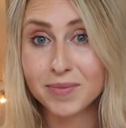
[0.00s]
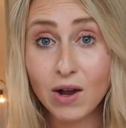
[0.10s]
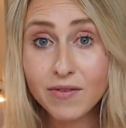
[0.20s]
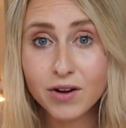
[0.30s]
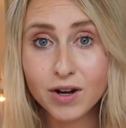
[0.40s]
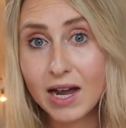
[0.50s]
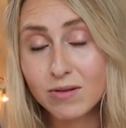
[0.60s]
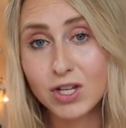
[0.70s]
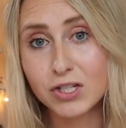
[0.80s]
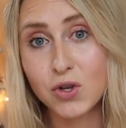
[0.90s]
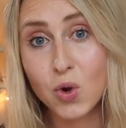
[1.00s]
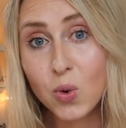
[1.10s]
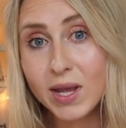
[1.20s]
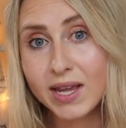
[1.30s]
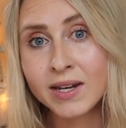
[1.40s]
However, I was also
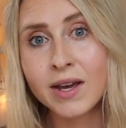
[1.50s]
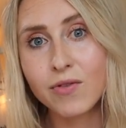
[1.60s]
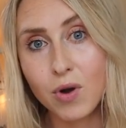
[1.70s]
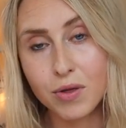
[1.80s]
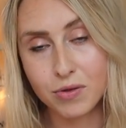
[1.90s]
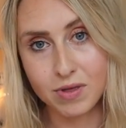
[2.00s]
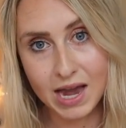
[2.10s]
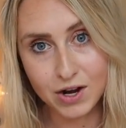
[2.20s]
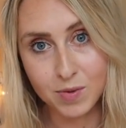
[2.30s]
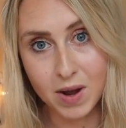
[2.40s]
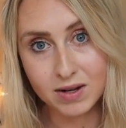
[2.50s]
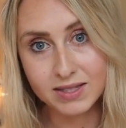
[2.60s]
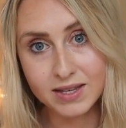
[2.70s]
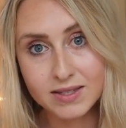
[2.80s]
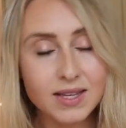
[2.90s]
queen of going through the hiker
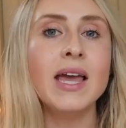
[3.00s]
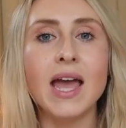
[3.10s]
boxes.